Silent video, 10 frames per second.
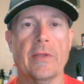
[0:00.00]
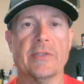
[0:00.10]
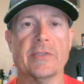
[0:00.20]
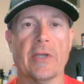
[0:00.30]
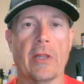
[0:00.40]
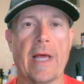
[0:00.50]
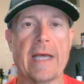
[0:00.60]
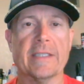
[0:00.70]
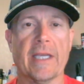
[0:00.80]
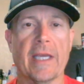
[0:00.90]
This is a
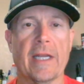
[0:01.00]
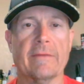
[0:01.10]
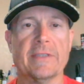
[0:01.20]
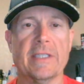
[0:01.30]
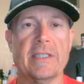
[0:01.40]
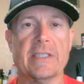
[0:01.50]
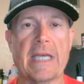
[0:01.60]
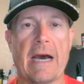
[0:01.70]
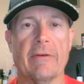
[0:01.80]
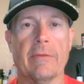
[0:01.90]
classic NFC
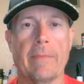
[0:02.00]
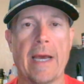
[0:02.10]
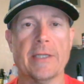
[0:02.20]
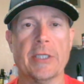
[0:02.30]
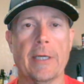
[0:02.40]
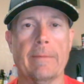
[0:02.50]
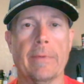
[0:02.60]
South matchup.